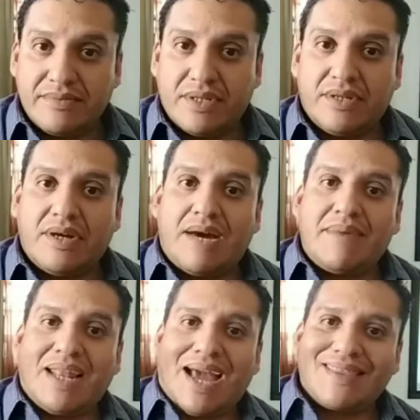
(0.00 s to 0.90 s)
You know, I
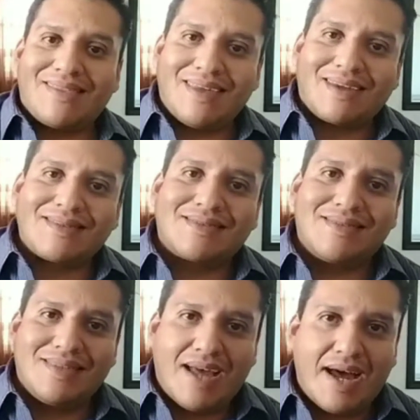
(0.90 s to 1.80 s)
mean, I think it's
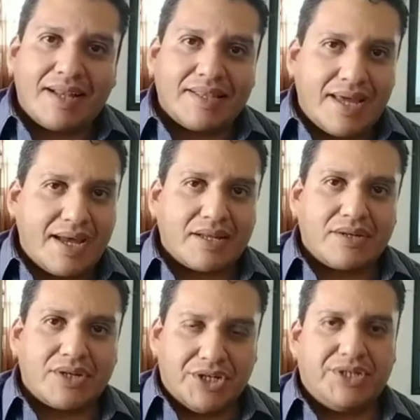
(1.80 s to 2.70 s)
not
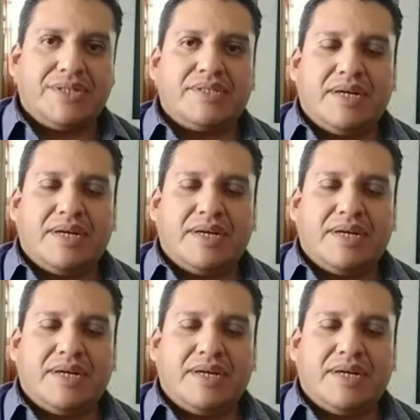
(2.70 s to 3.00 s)
that good.